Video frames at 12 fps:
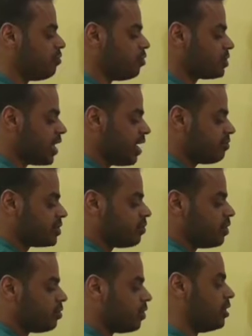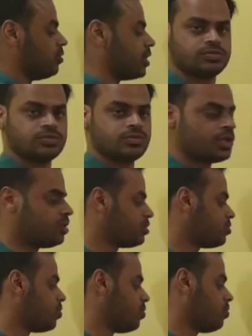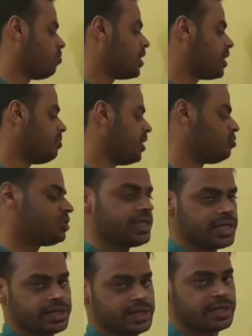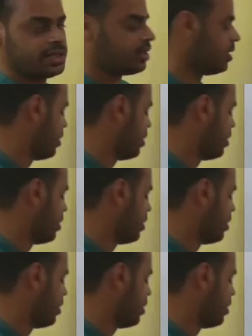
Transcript: force F is equal to 1 Newton. So, what I mean to say here